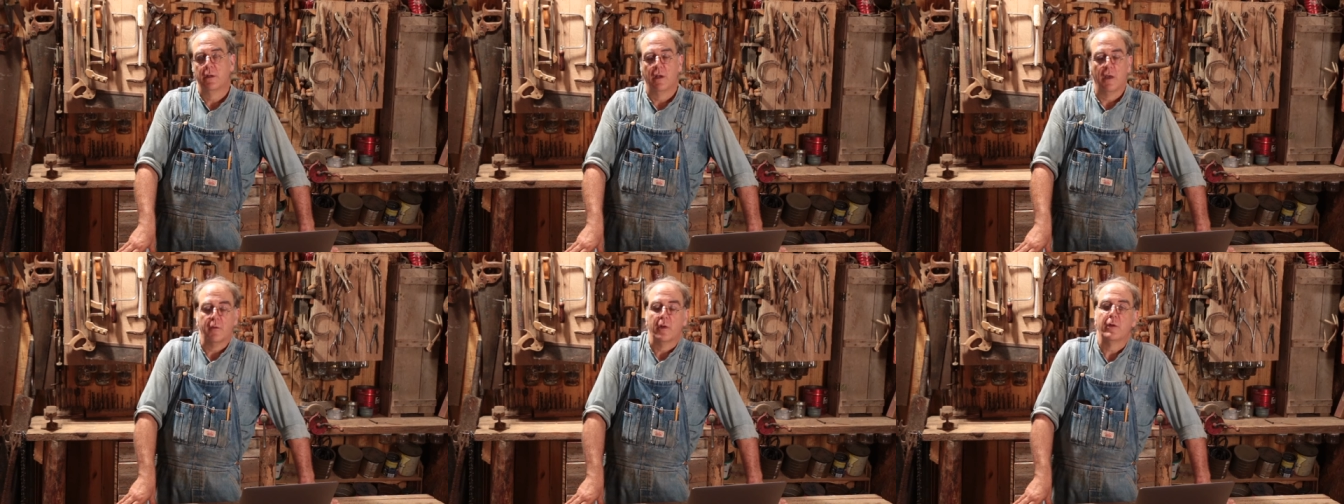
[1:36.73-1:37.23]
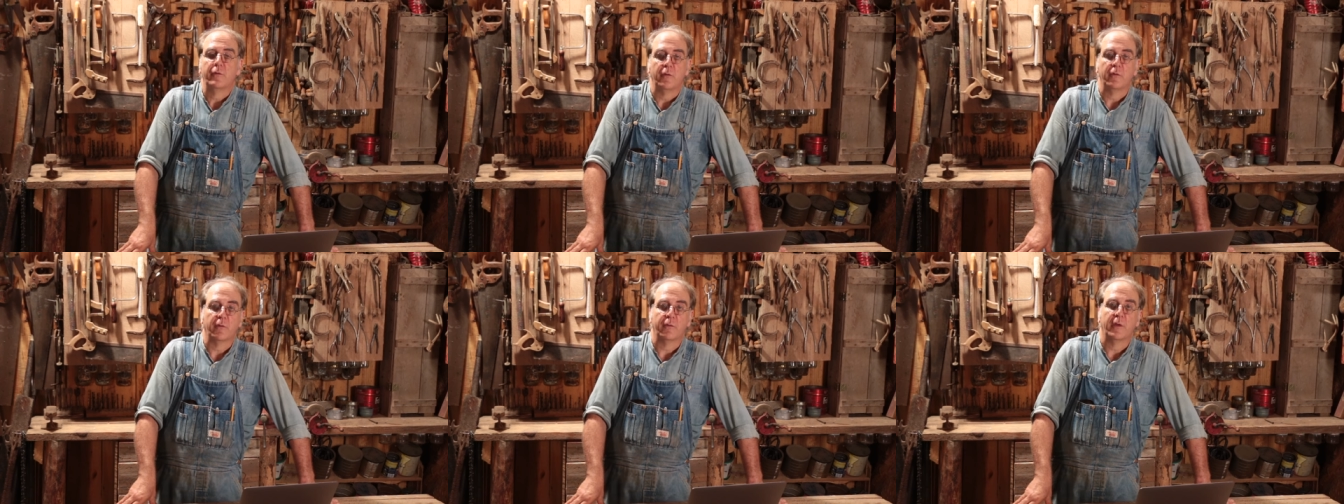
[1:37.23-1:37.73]
other
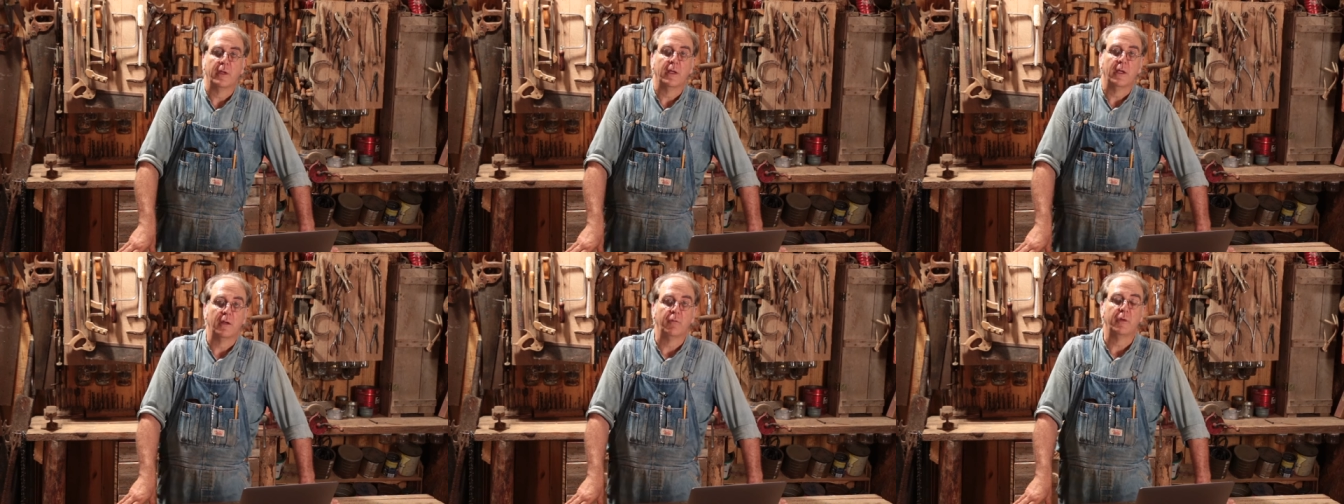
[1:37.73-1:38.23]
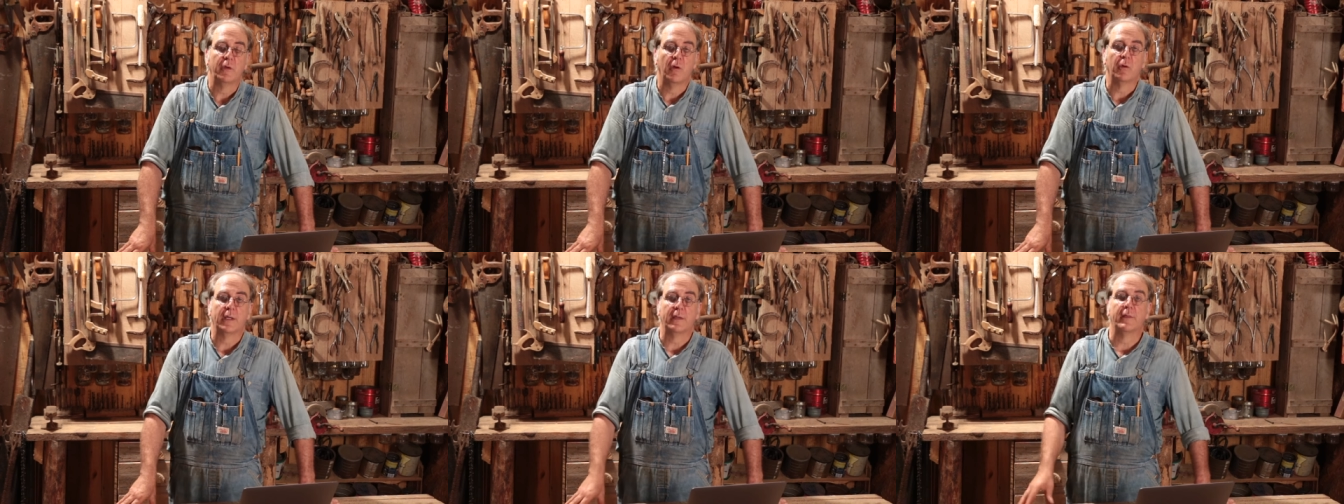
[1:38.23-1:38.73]
issues will set in if you
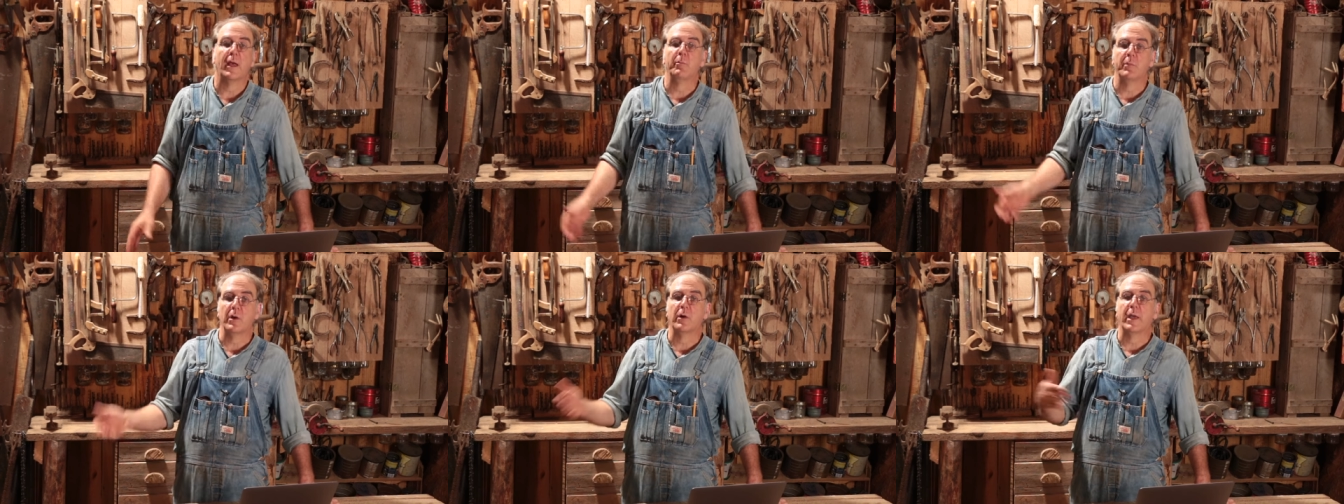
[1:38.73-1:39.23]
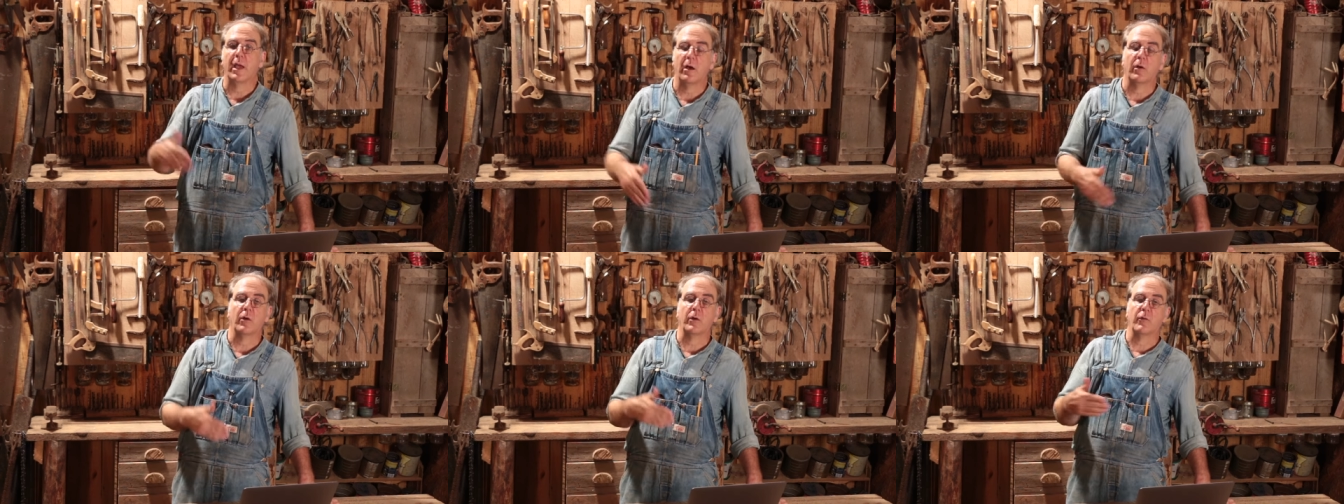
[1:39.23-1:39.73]
don't get that milk
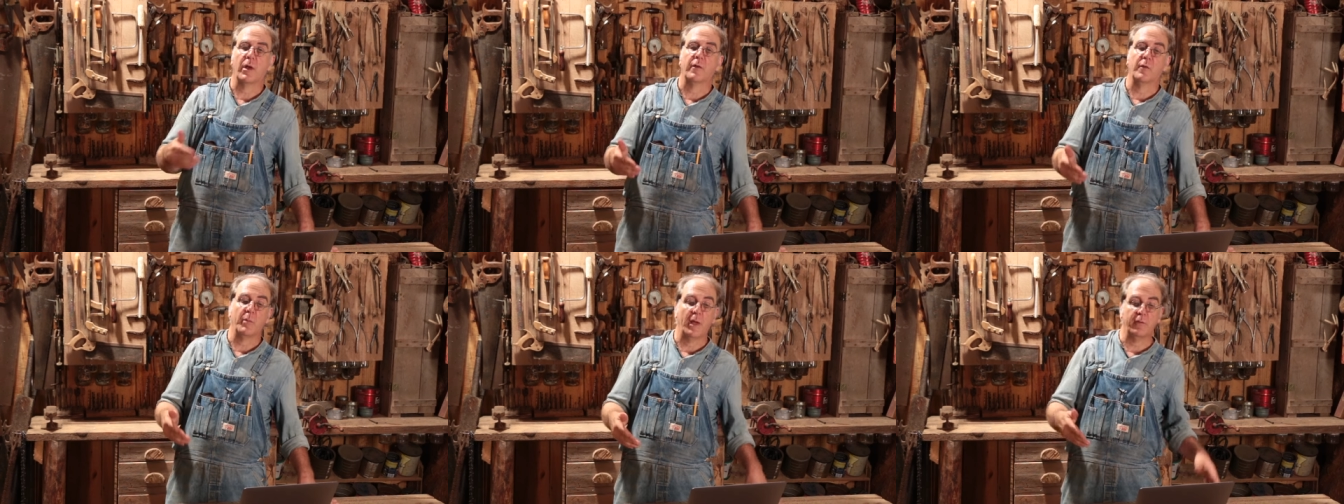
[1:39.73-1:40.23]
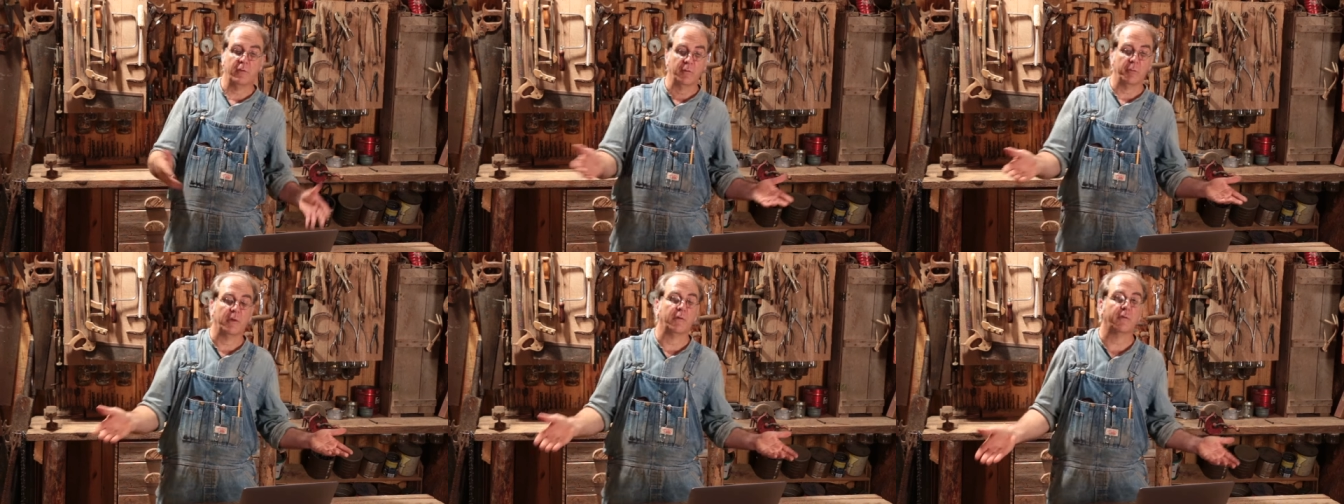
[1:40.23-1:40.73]
out on a regular basis
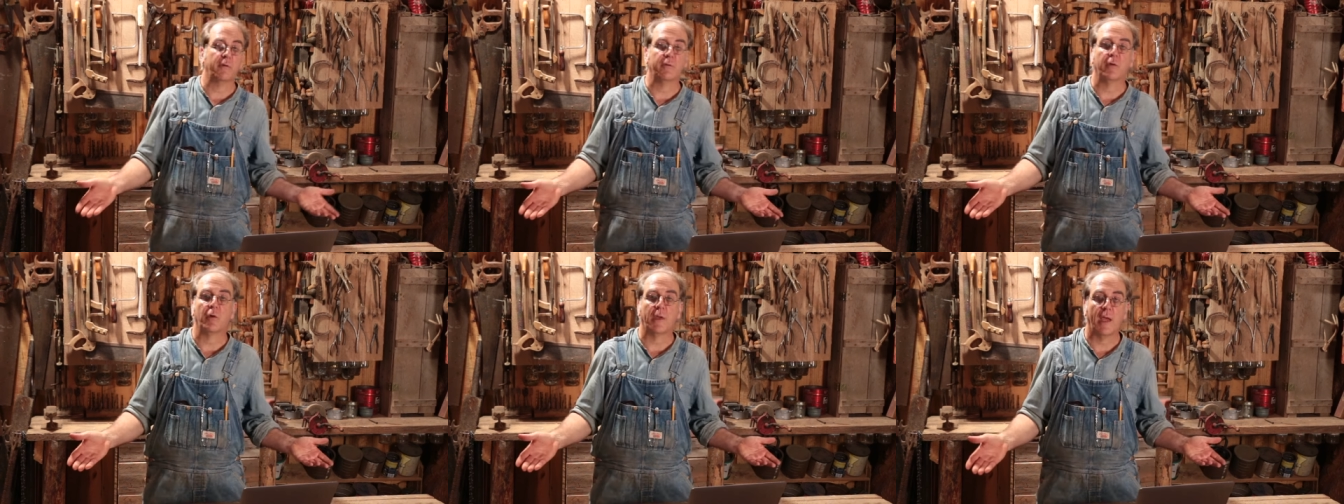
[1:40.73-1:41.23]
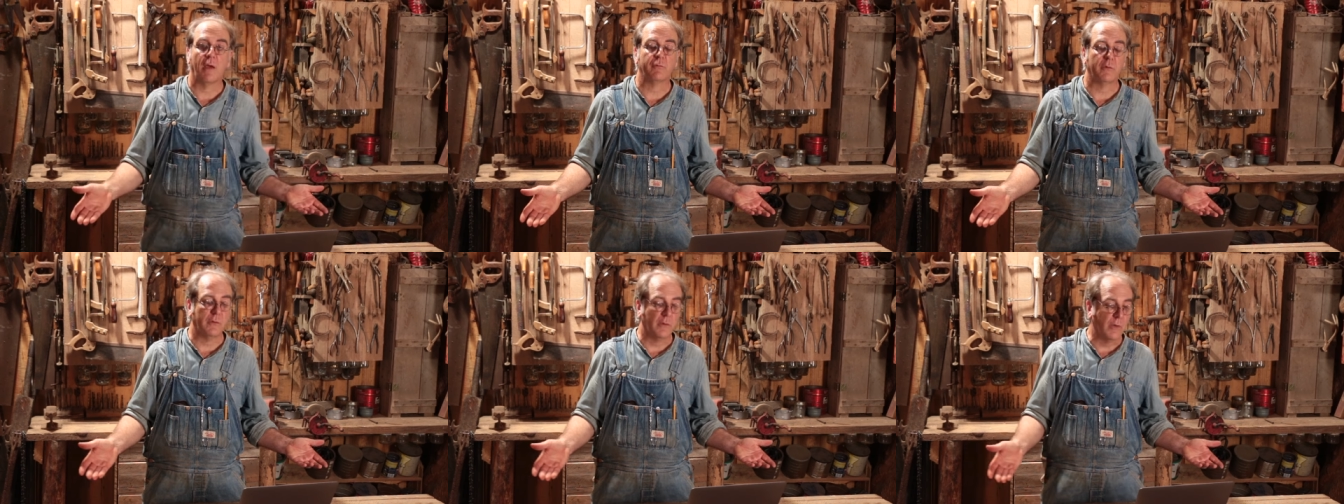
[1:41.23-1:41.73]
because there's no calf
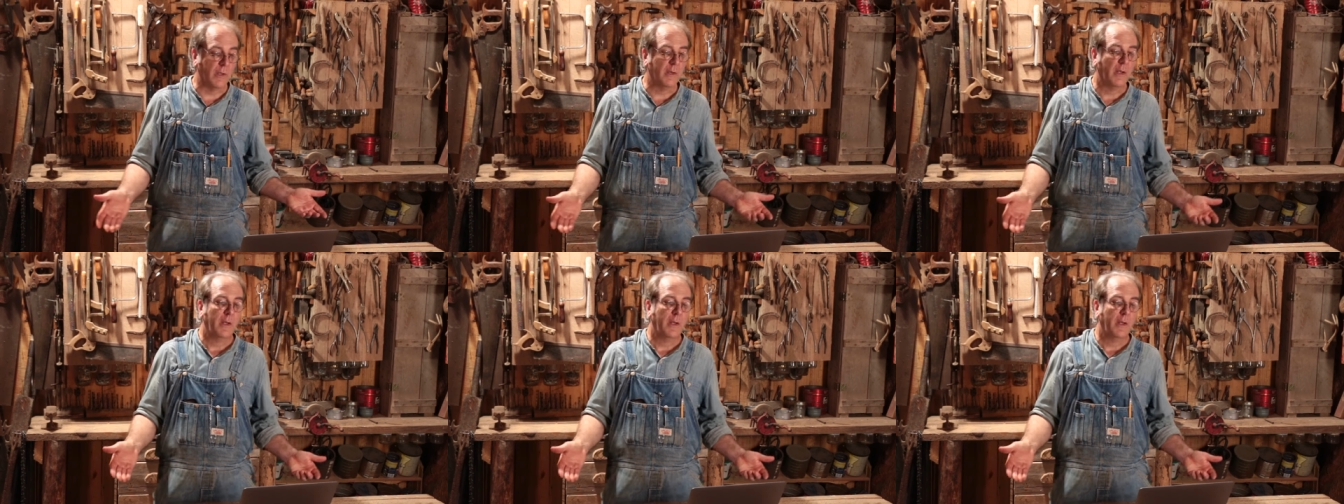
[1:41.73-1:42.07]
to do it.